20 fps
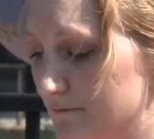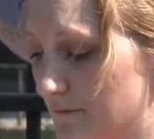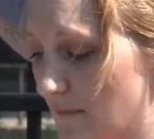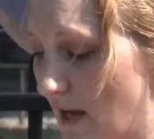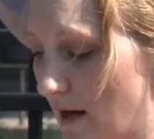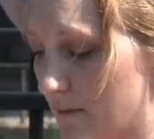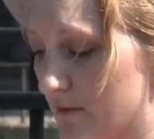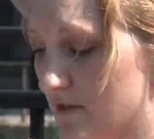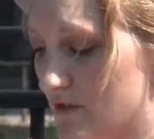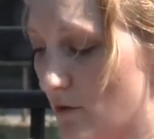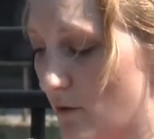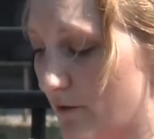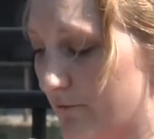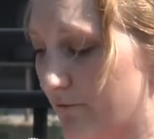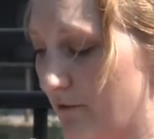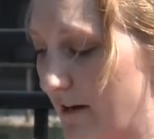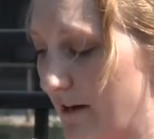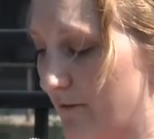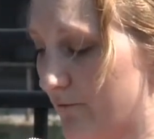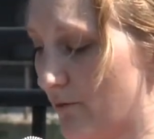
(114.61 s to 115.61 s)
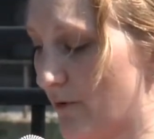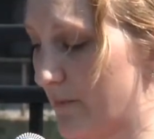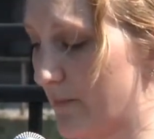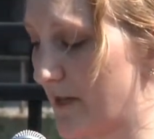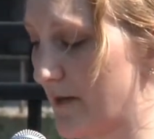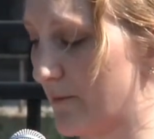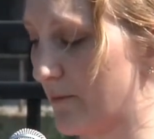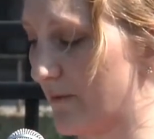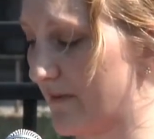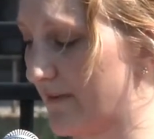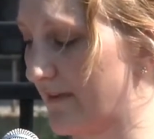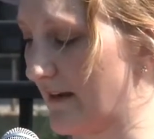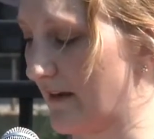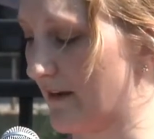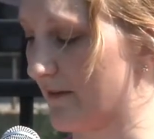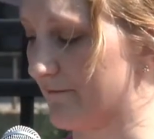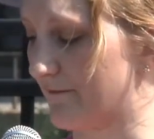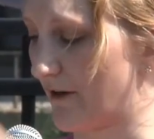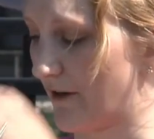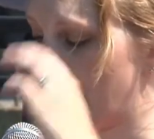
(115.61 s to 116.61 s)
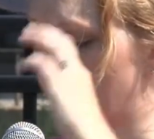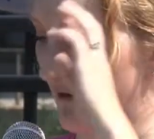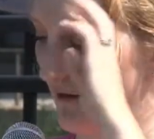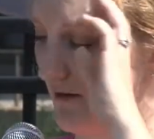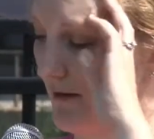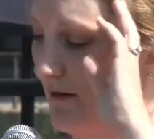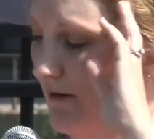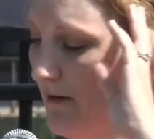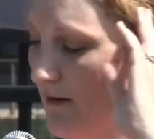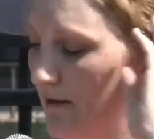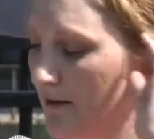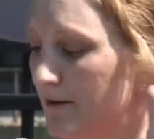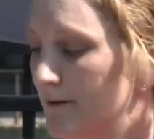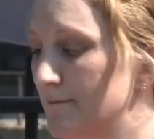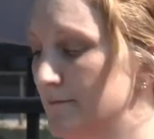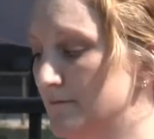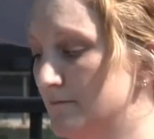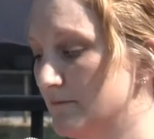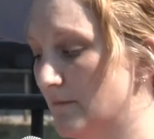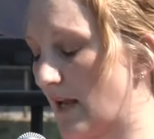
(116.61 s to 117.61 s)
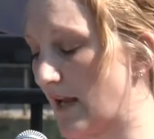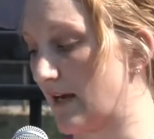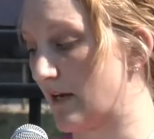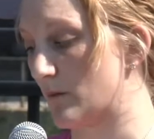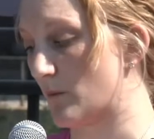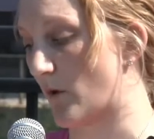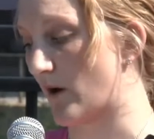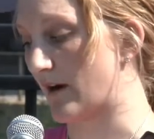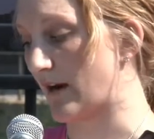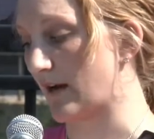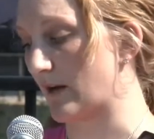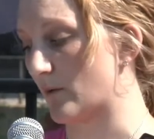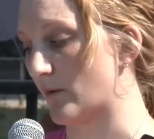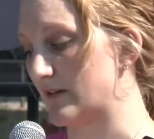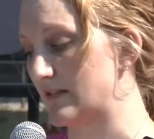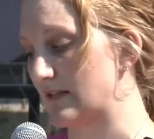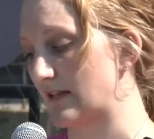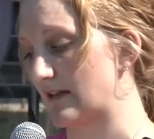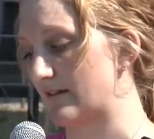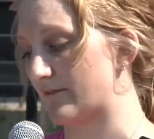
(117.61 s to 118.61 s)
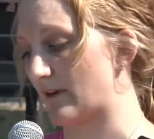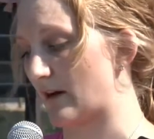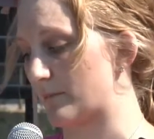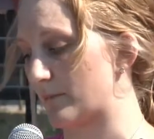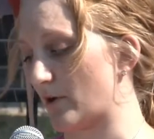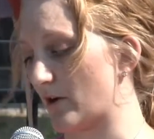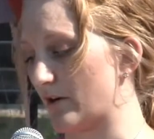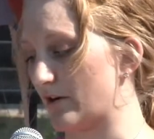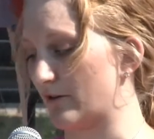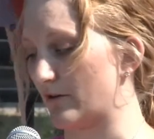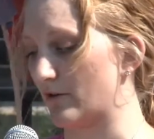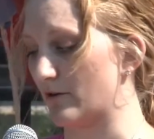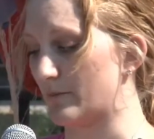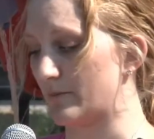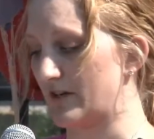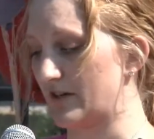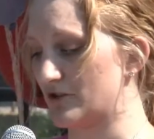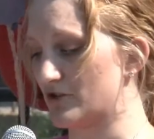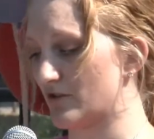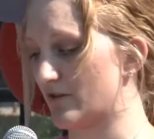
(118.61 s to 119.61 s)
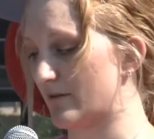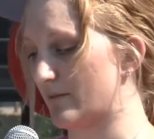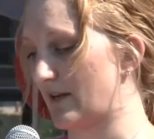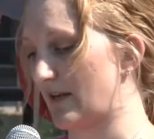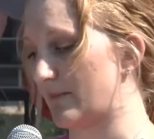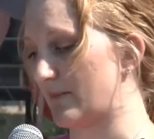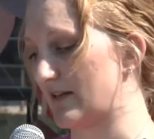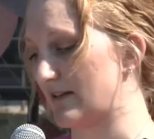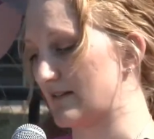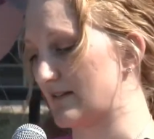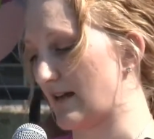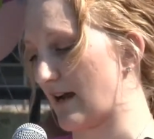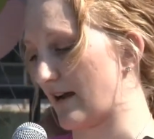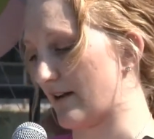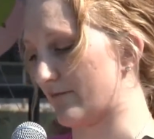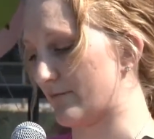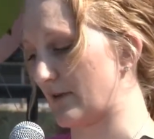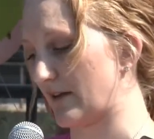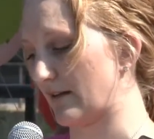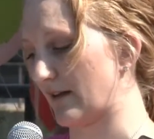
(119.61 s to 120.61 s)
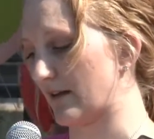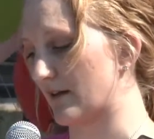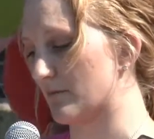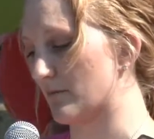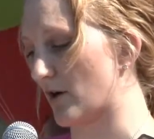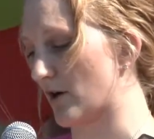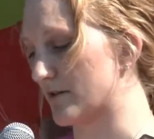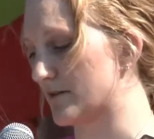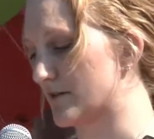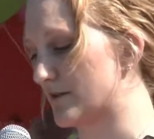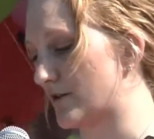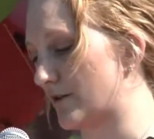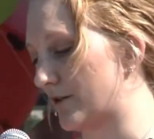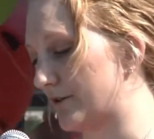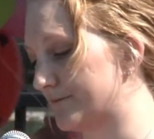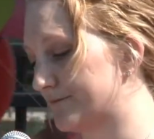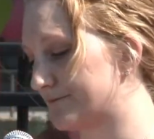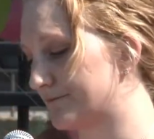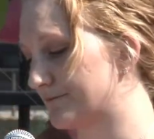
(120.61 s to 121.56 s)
I was so afraid of what people would think of her. I didn't want anyone to give up on her or picture the baby inside of me like a monster.